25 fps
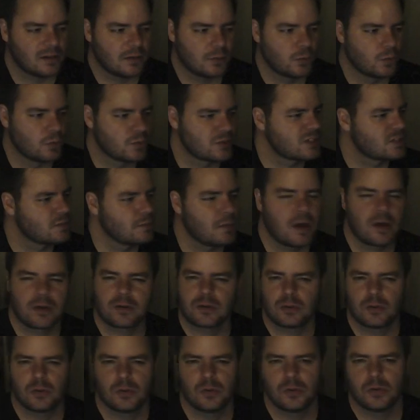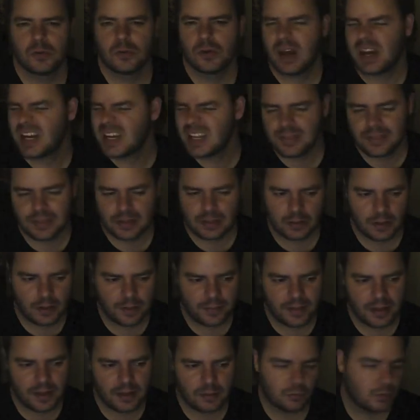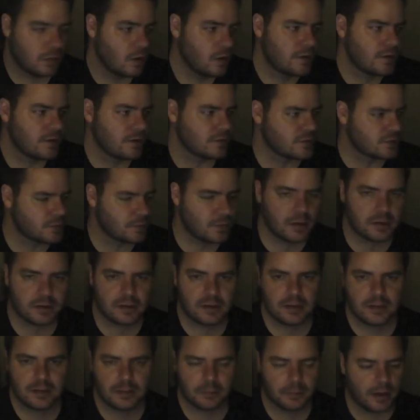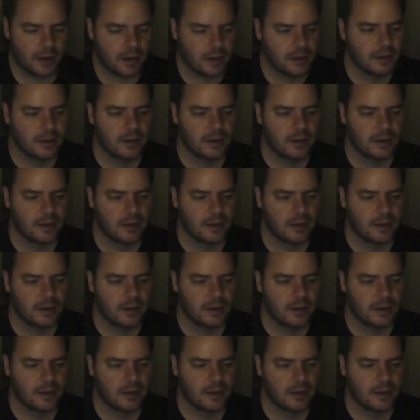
or smoke or anything like that. Well, I don't smoke either, but